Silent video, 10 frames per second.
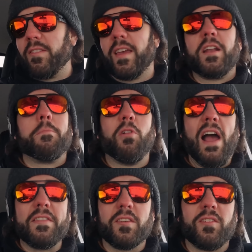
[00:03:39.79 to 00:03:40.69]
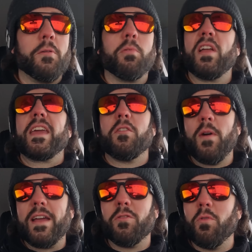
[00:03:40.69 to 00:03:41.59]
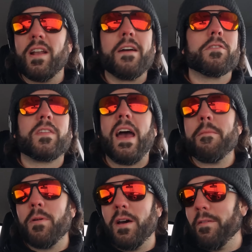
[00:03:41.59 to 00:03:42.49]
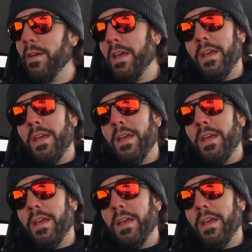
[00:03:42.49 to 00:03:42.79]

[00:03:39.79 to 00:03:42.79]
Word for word: They can apply this in a blanket way to whatever type of